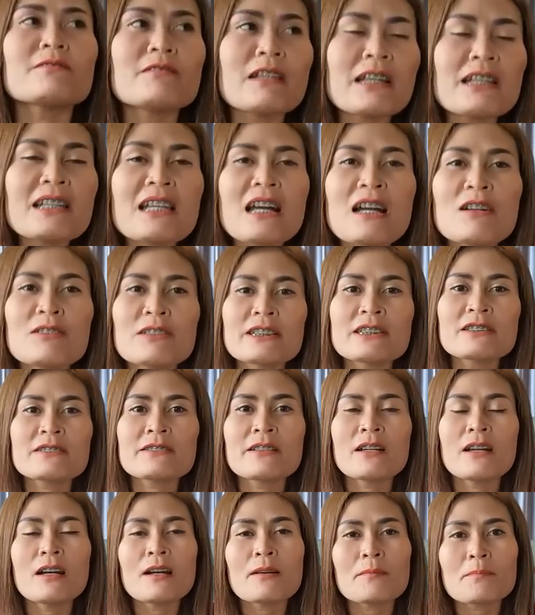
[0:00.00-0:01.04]
Right now is
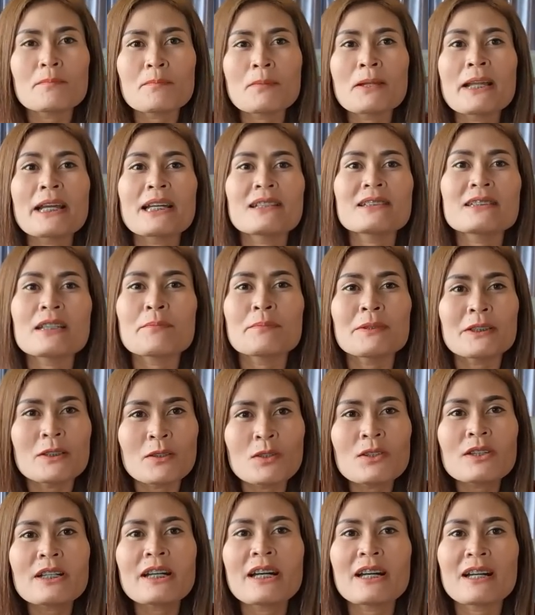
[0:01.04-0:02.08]
the plant
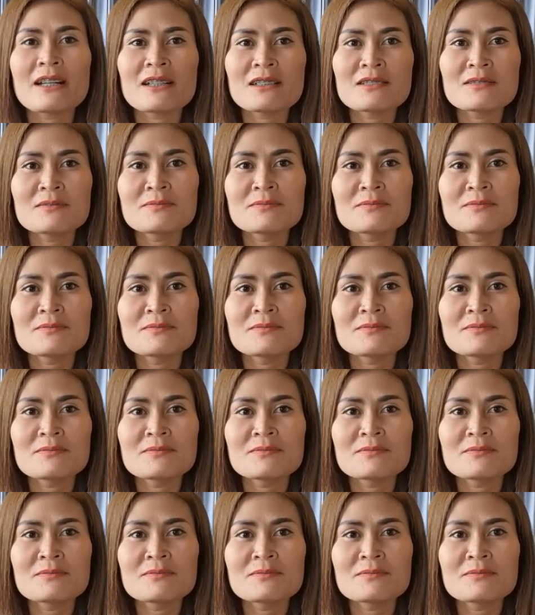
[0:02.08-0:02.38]
tapioca.